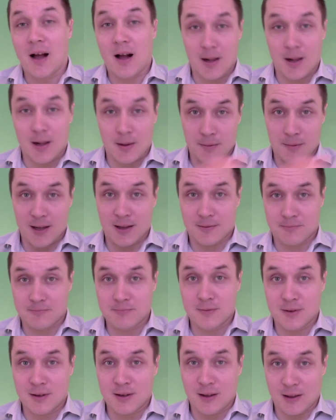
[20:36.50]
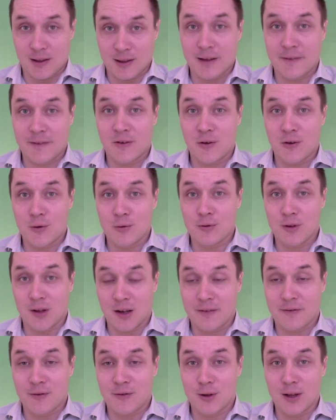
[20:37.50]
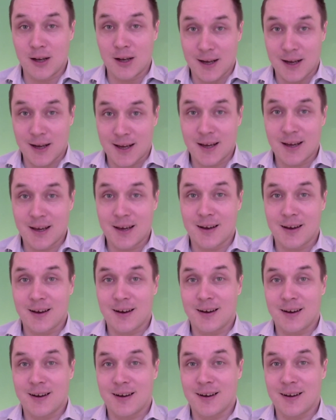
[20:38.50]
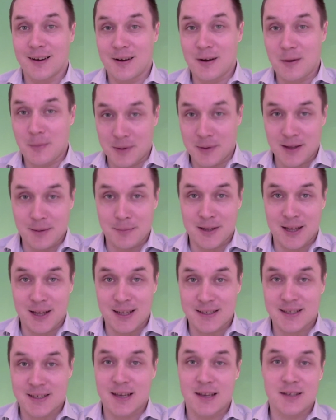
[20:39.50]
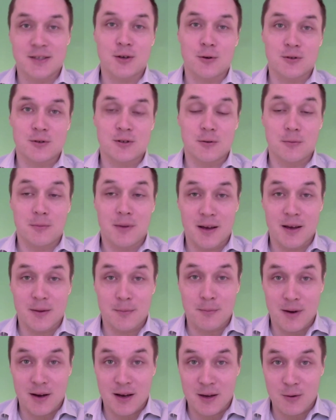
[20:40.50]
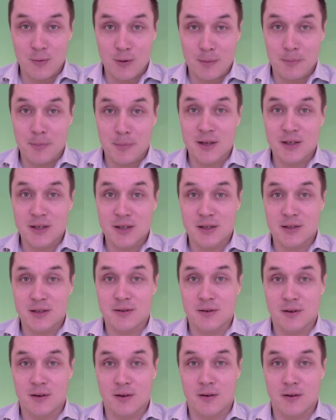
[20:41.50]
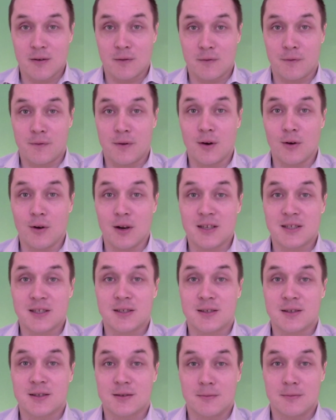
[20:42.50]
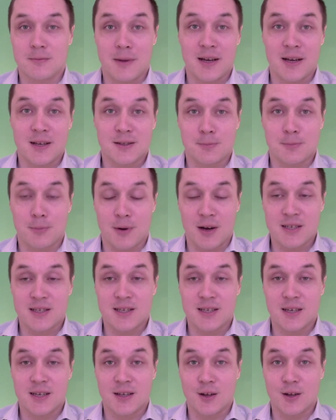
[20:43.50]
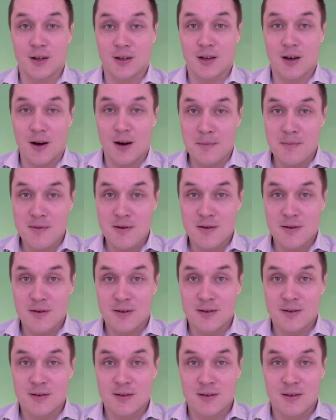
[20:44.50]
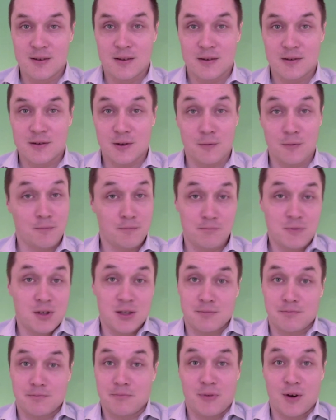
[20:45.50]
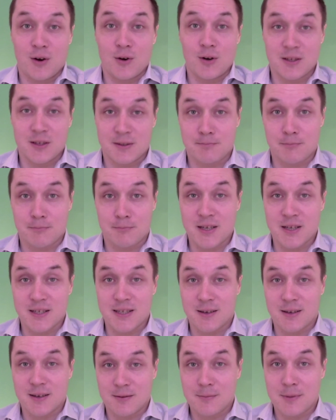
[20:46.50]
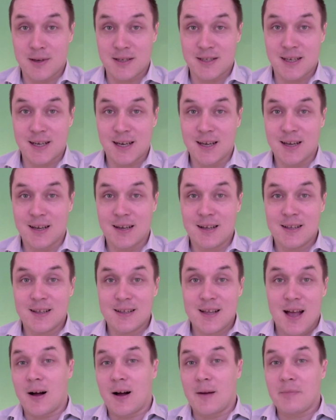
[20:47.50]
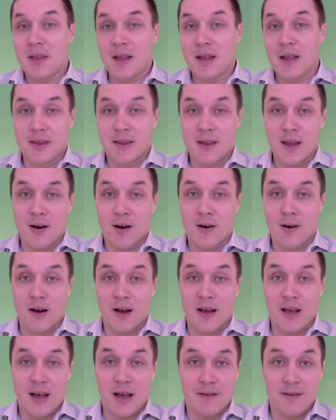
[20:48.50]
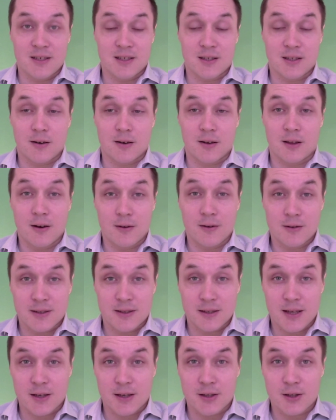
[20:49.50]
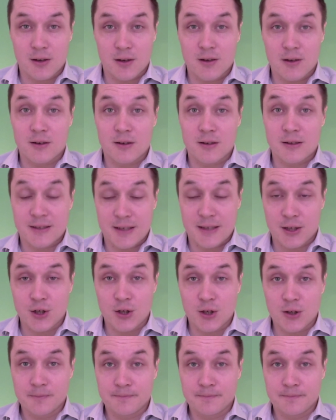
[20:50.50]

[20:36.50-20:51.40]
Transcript: I'll, I'll, uh, leave you leave you the link, uh, uh, but but I'll say so. So my my webpage is uh, uh fearless-pricing.com. So just fearless pricing, basically. And there I have a start here sec- uh, section